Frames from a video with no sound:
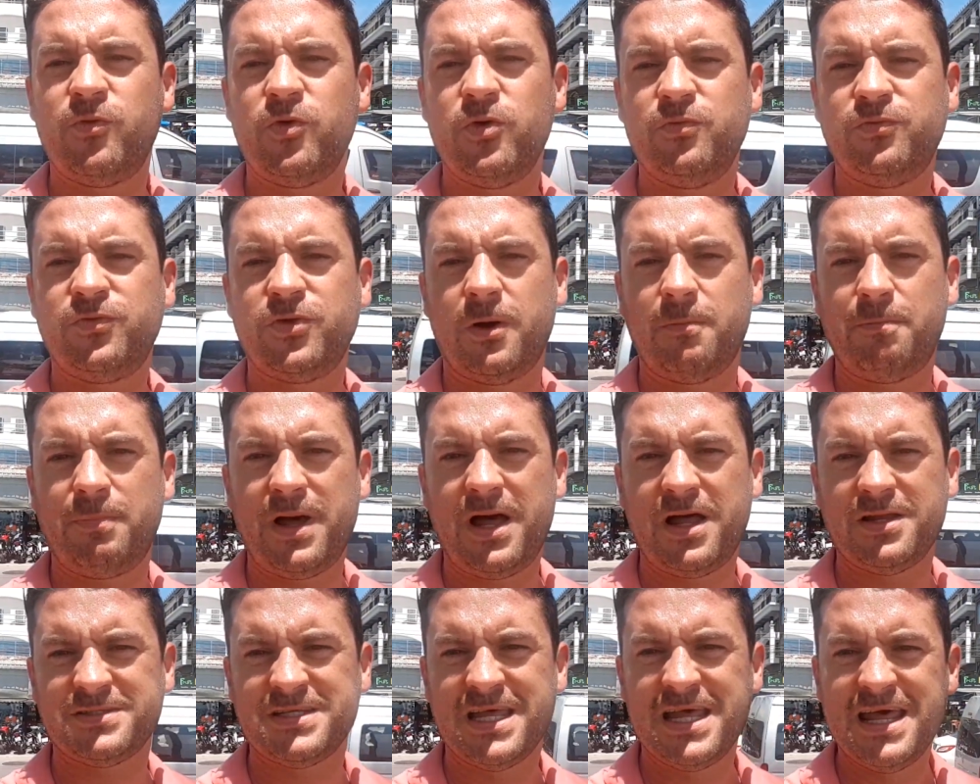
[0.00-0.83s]
rooftop
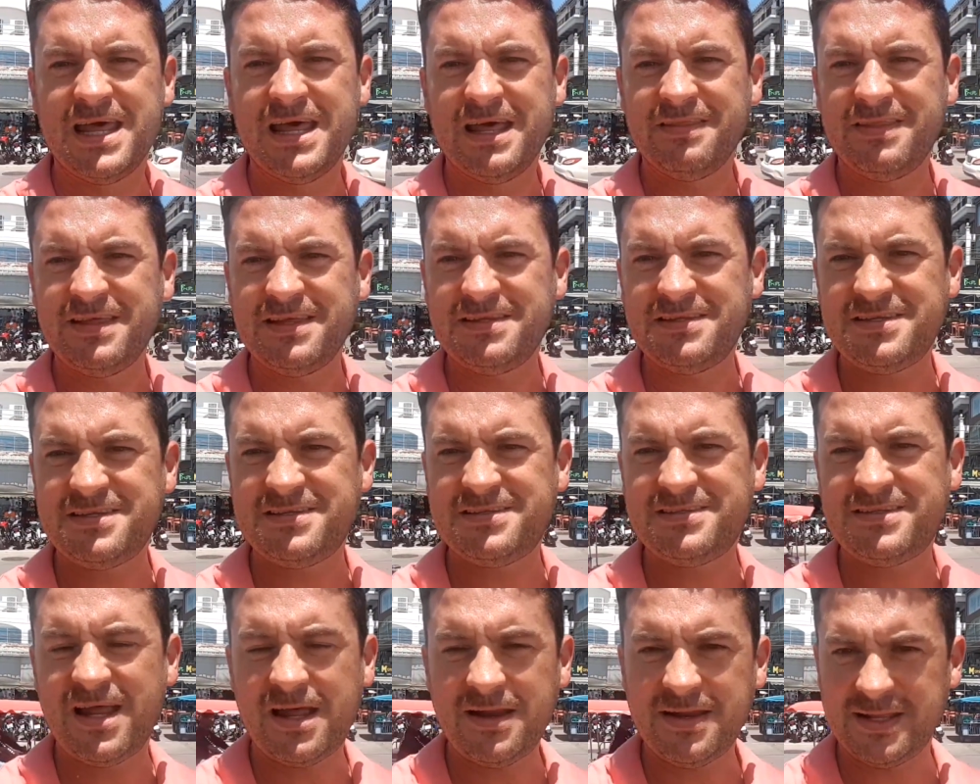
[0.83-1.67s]
bars. They're
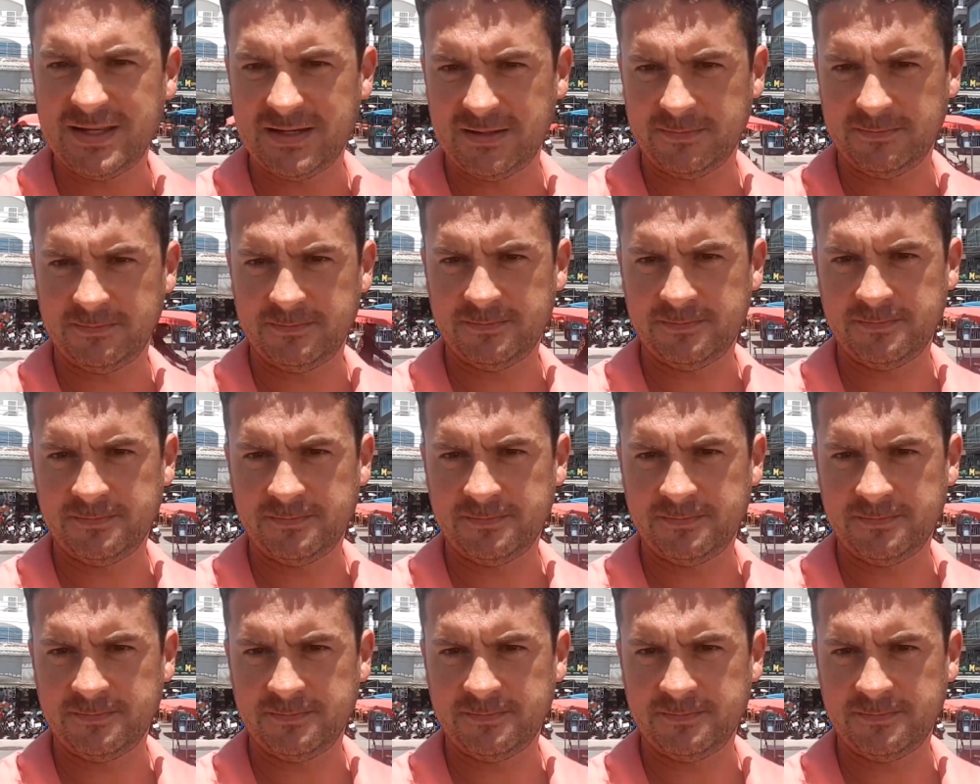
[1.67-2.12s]
stunning.